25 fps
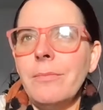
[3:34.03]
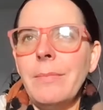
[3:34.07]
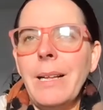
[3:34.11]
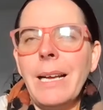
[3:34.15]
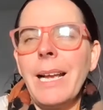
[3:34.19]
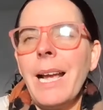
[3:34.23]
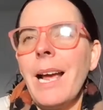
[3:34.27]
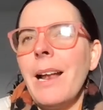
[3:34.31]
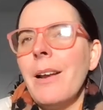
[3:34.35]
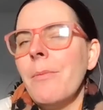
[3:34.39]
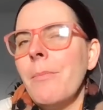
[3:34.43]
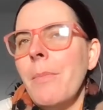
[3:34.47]
I
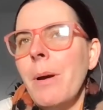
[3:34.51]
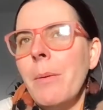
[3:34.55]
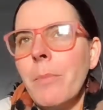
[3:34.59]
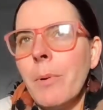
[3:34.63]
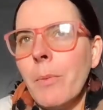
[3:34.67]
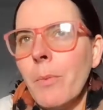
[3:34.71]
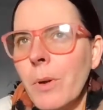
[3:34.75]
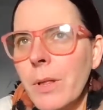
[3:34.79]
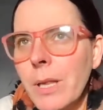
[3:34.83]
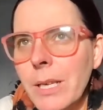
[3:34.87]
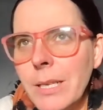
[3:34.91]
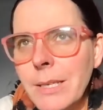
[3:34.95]
can't
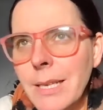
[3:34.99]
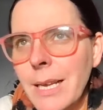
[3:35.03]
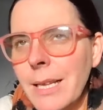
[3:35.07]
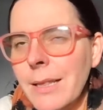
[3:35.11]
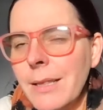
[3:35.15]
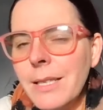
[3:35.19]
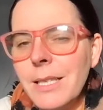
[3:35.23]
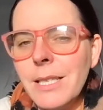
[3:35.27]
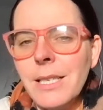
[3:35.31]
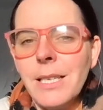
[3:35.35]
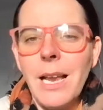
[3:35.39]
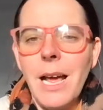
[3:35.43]
remember what they said,
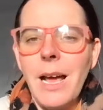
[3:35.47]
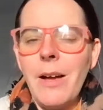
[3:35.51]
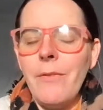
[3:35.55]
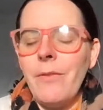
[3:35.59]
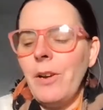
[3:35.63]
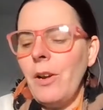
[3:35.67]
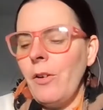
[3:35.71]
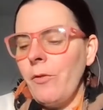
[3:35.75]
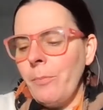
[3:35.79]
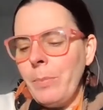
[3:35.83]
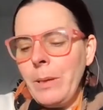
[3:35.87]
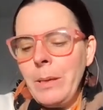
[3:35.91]
they didn't have
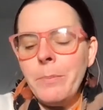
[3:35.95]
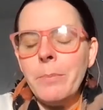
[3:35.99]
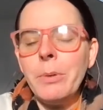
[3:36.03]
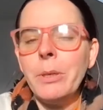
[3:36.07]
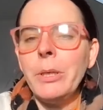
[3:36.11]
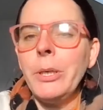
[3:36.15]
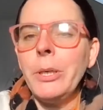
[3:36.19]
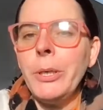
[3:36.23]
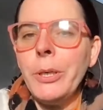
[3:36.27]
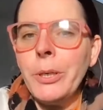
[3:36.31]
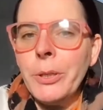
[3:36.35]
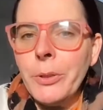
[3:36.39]
enough
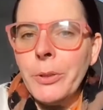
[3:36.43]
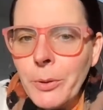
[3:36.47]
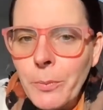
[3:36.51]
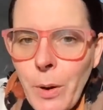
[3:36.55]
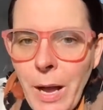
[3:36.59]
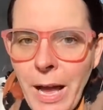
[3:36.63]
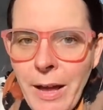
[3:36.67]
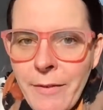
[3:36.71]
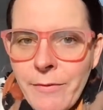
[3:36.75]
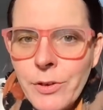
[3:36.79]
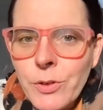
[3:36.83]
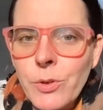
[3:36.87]
people or
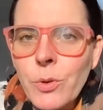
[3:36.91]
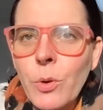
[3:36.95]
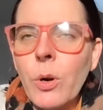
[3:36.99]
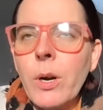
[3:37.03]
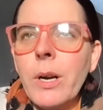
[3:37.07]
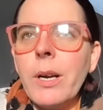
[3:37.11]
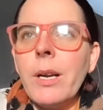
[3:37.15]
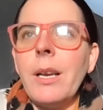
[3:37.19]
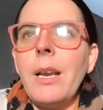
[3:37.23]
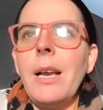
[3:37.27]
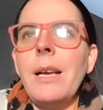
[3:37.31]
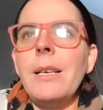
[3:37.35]
whatever to
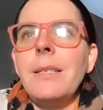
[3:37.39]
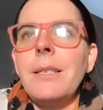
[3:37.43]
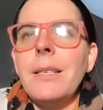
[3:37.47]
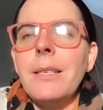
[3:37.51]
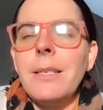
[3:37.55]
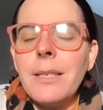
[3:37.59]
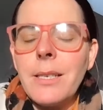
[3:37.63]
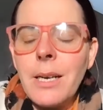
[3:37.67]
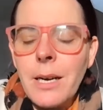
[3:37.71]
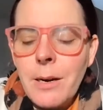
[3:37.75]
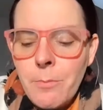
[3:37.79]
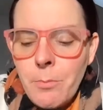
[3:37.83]
organise
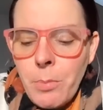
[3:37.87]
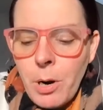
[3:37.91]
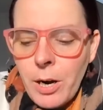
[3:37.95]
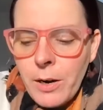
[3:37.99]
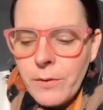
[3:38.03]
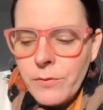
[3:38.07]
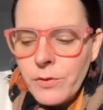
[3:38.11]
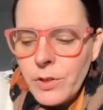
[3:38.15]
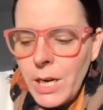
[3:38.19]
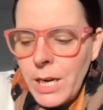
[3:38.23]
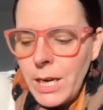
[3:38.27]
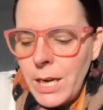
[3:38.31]
this certain part
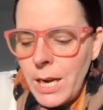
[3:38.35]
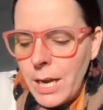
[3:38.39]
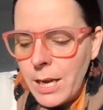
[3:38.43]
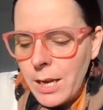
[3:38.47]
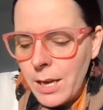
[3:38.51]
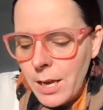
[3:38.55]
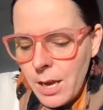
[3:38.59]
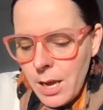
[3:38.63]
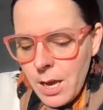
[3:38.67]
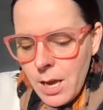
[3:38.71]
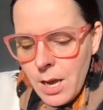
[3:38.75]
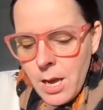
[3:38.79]
of
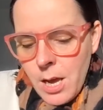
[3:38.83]
training.